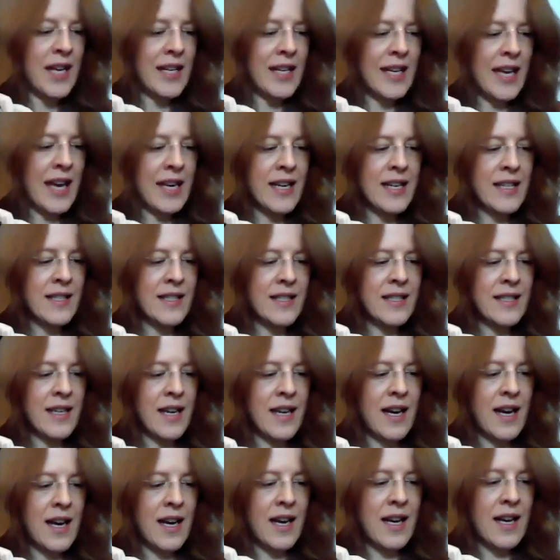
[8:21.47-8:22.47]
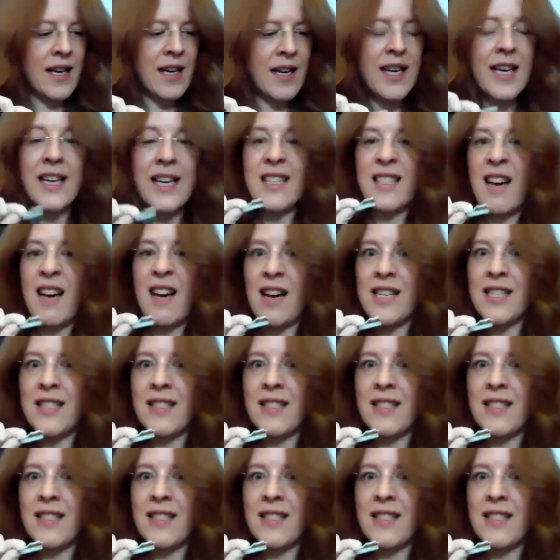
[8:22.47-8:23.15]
Again, it's high